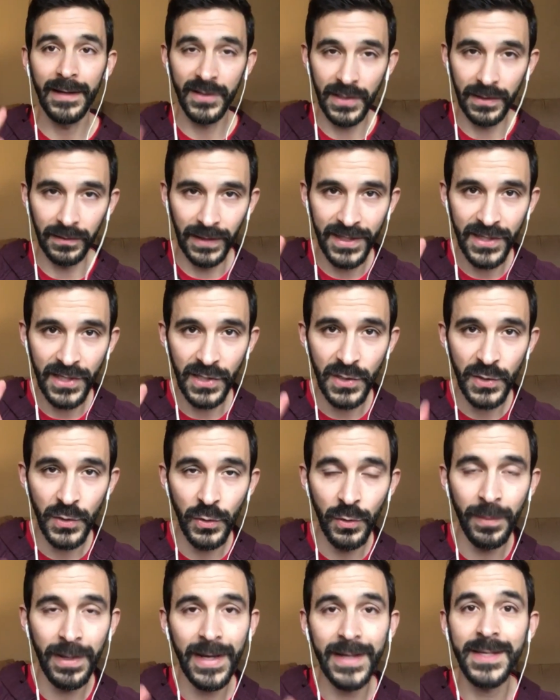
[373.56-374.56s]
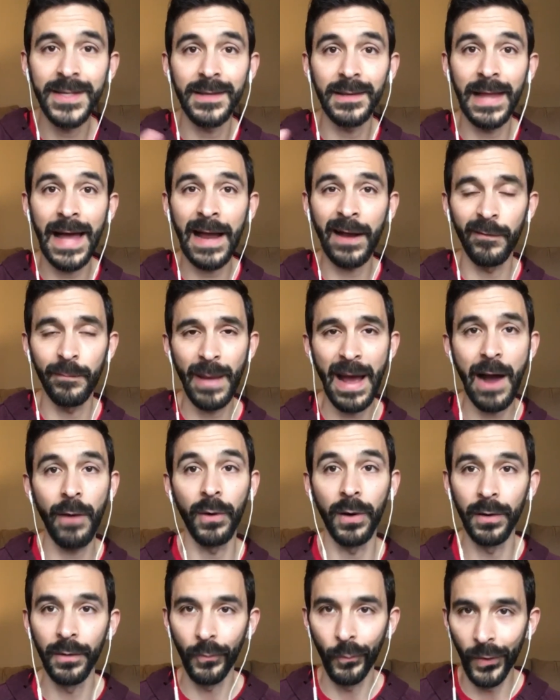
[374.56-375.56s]
Let's assume it's the lack of
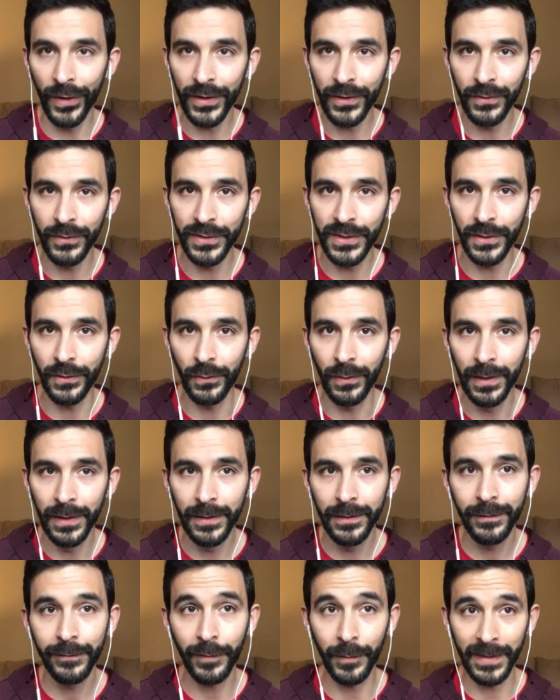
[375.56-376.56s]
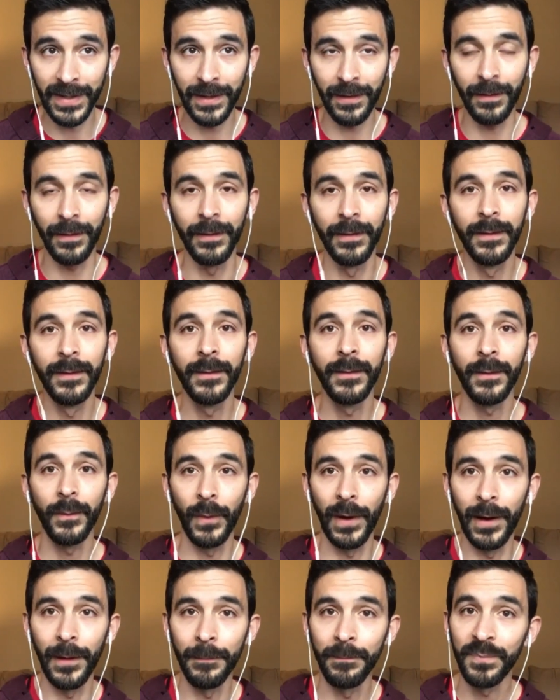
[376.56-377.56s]
power. What do you do from here?
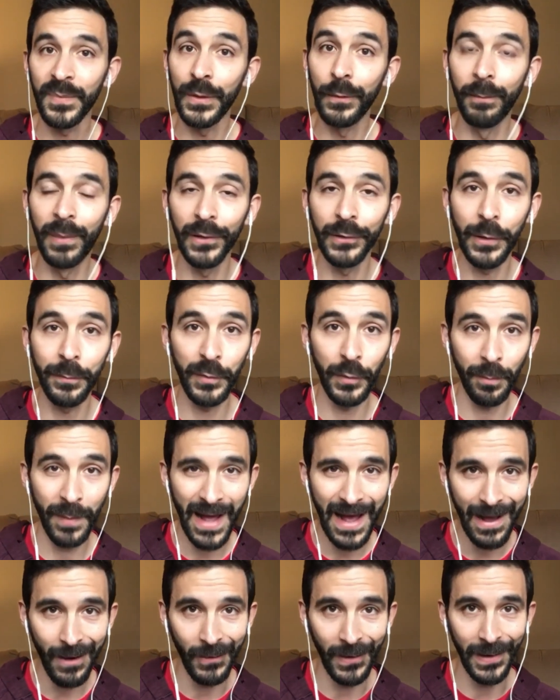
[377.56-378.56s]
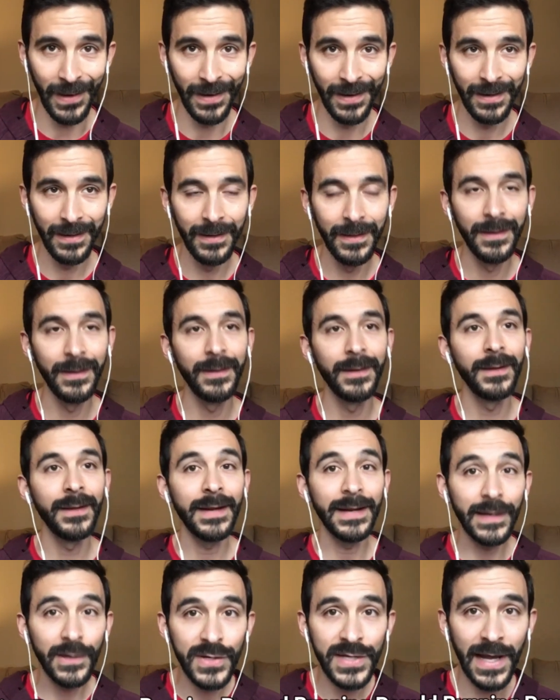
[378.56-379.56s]
Well, you build up your power.
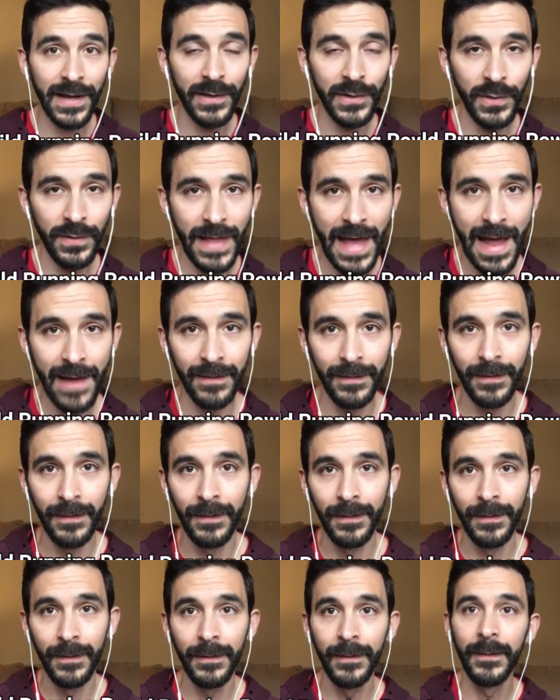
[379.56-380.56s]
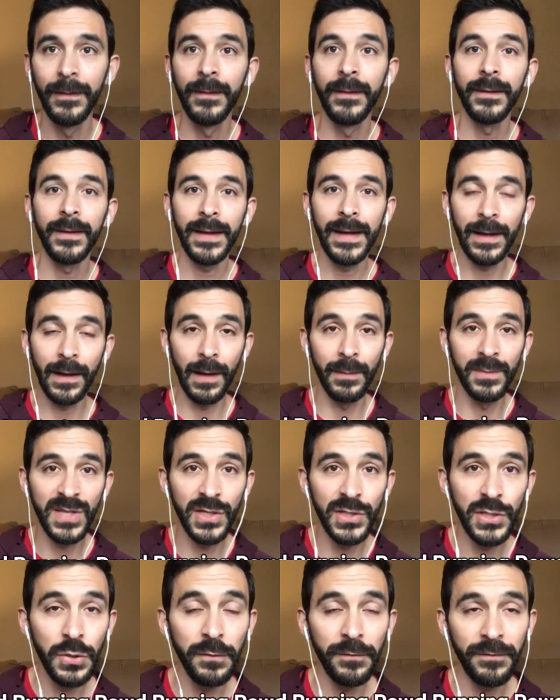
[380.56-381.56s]
Here's how you do that. It comes
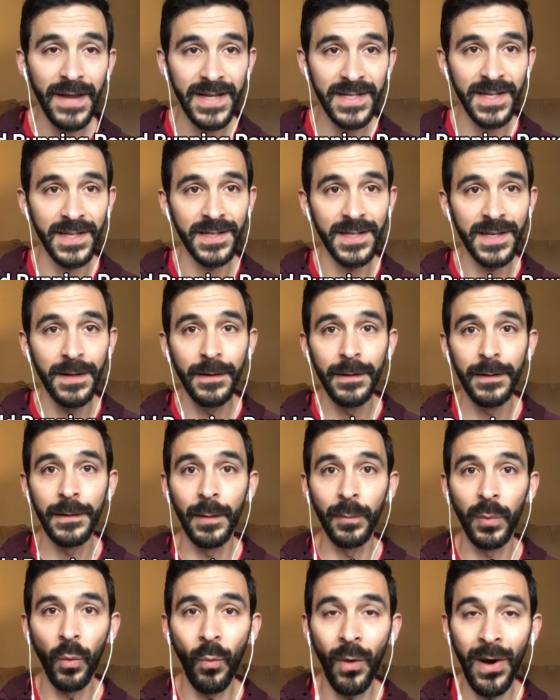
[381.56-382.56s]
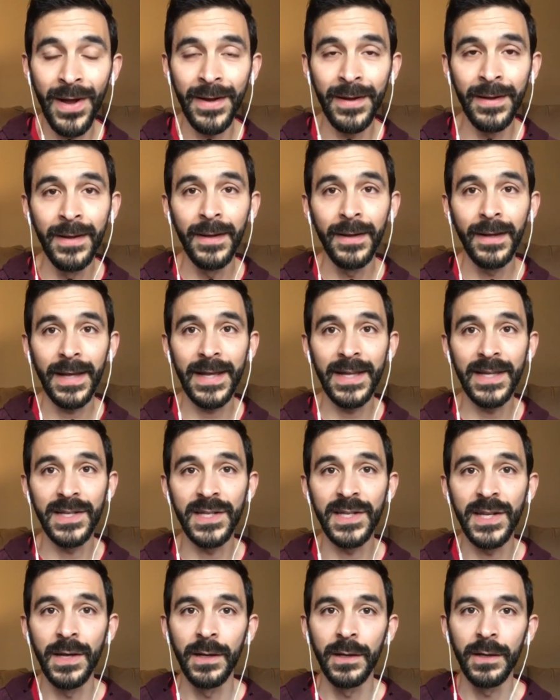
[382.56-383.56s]
in two phases. Number one
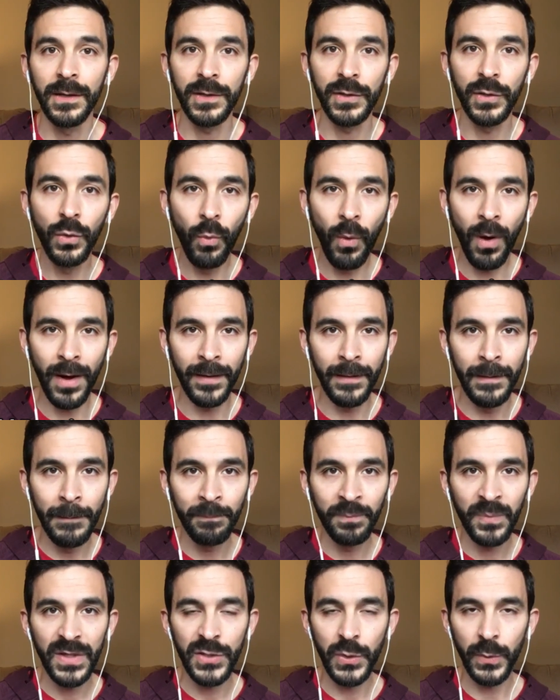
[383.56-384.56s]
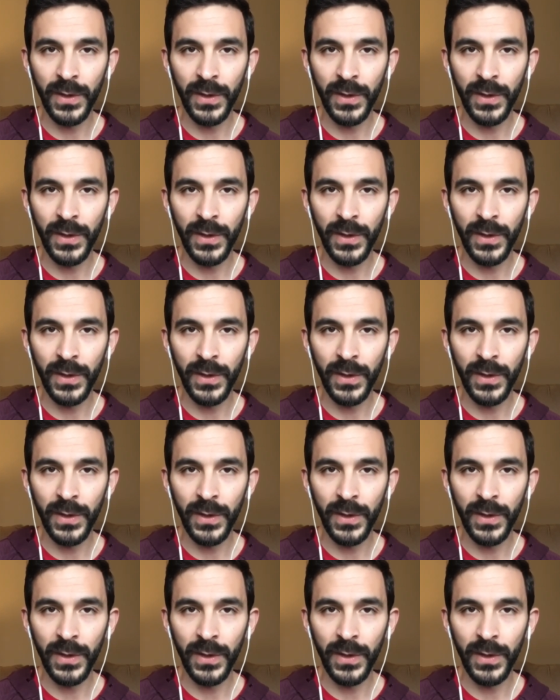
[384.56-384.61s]
is you want to